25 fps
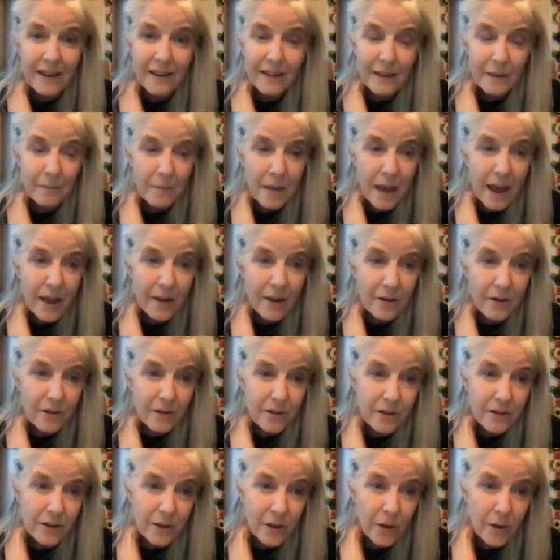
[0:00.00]
that
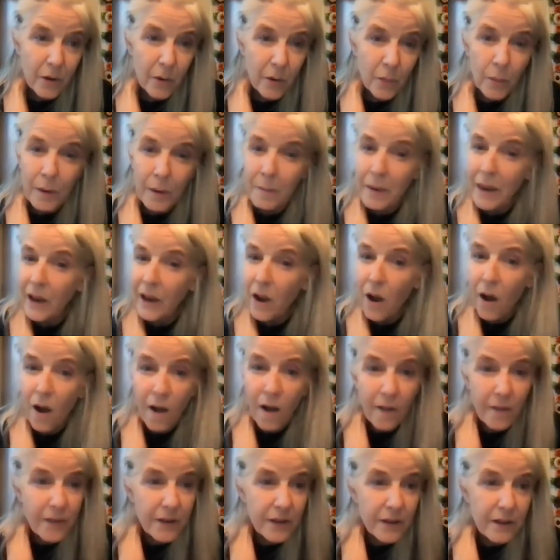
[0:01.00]
matters, you know, and we make
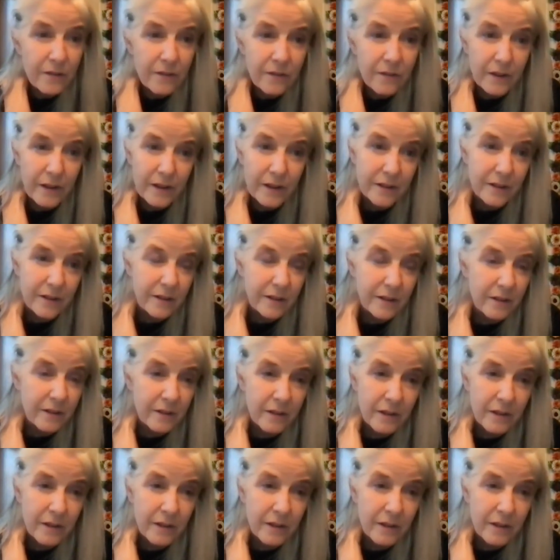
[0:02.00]
all the difference.